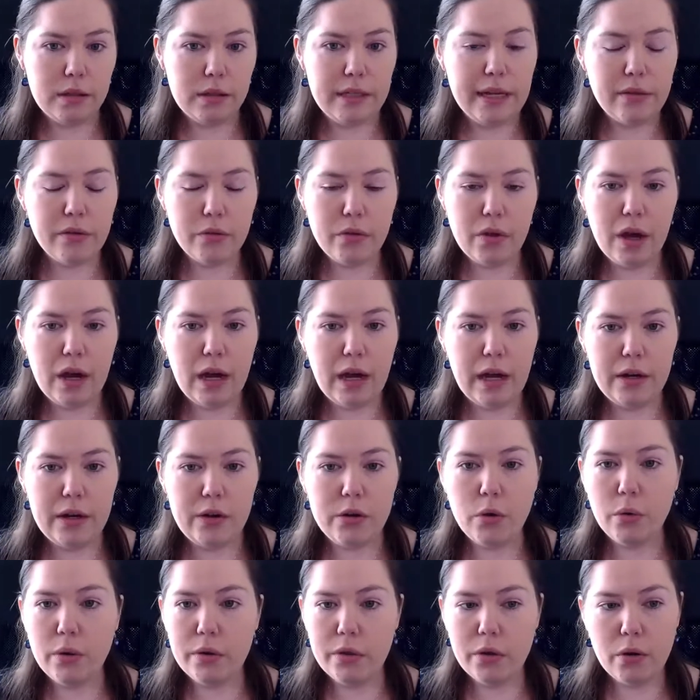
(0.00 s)
Neither the hot
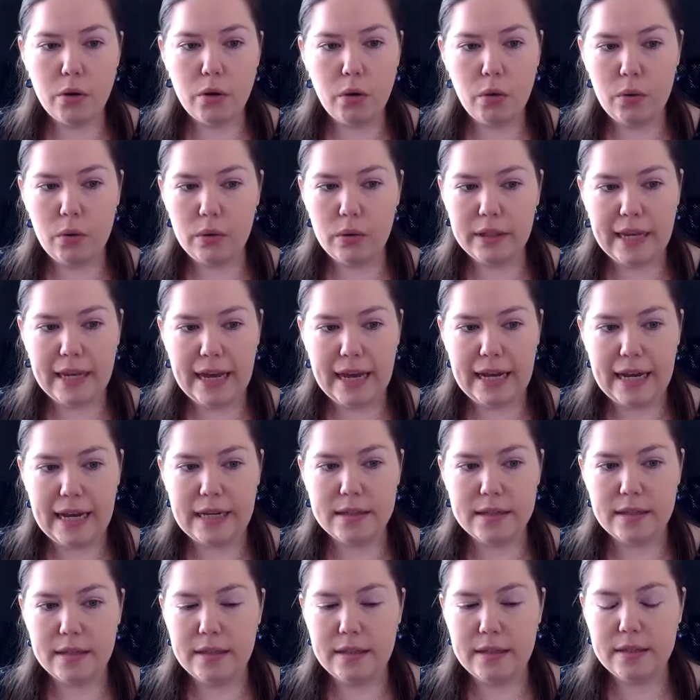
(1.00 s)
nor the cold
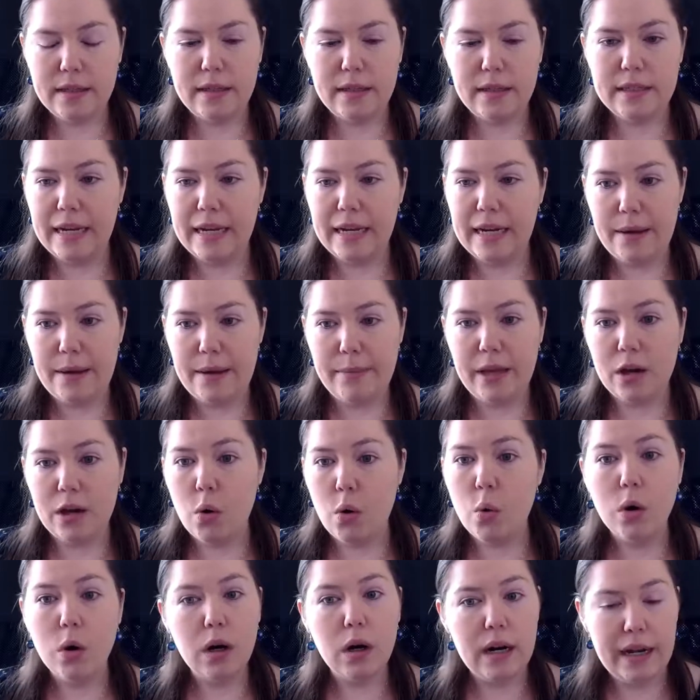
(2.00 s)
gas is in dynamic
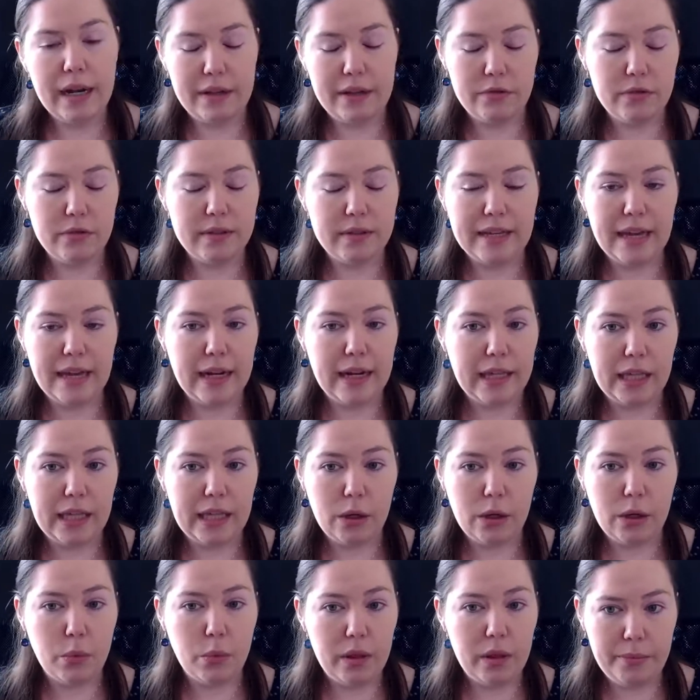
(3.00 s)
or hydrostatic
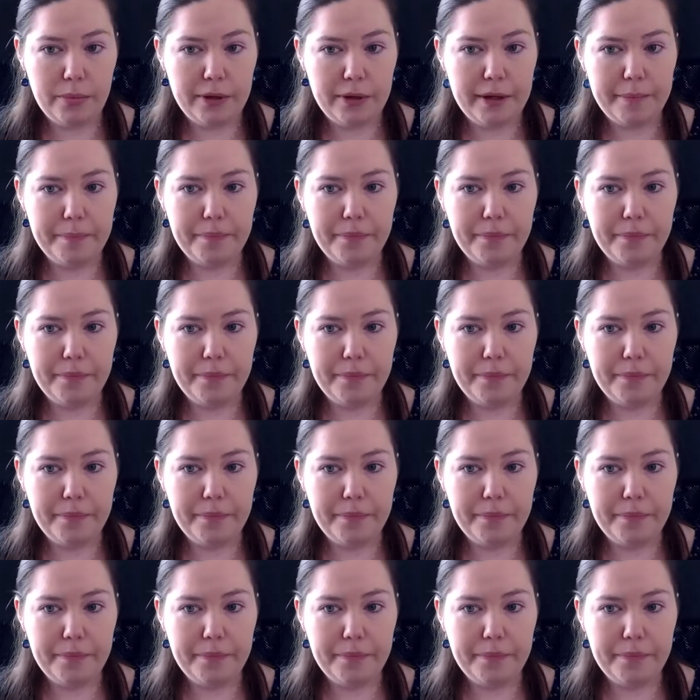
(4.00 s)
equilibrium.